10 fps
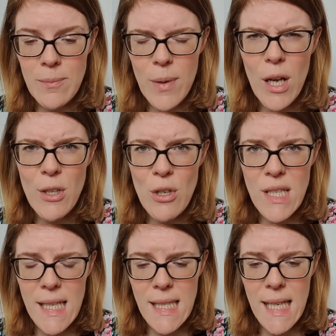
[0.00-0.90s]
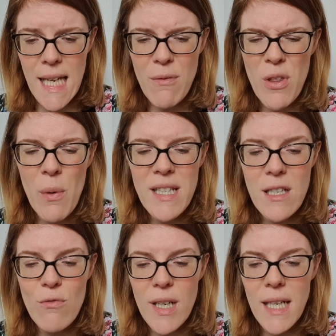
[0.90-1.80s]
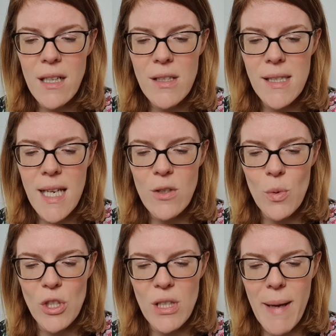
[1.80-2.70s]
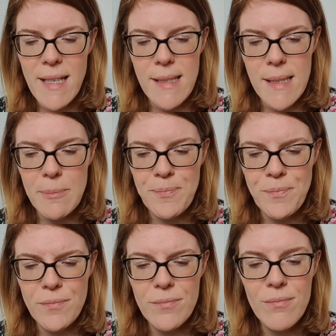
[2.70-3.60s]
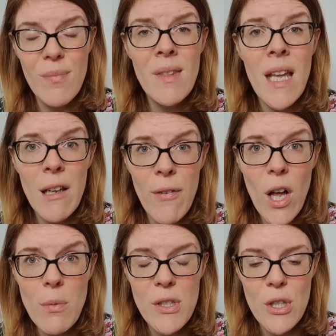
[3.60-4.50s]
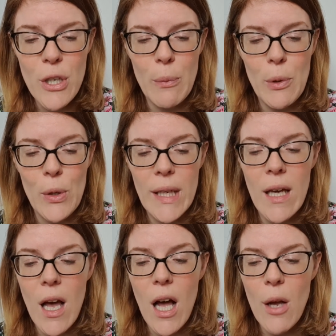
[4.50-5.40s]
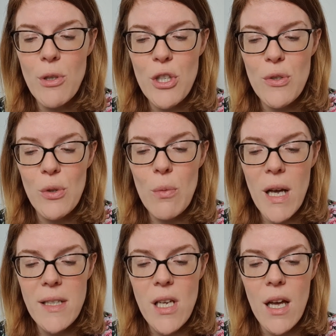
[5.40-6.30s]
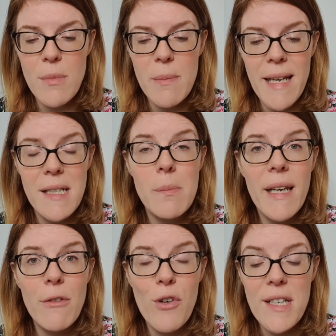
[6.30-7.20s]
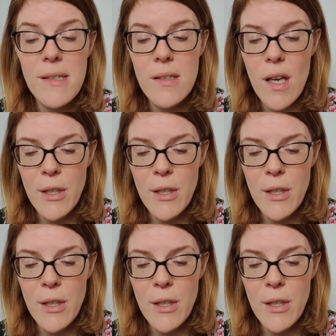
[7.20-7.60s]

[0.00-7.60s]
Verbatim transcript: I nodded, even though I didn't really understand what she meant. If I was the new boy, I would use all my time to make as many friends as I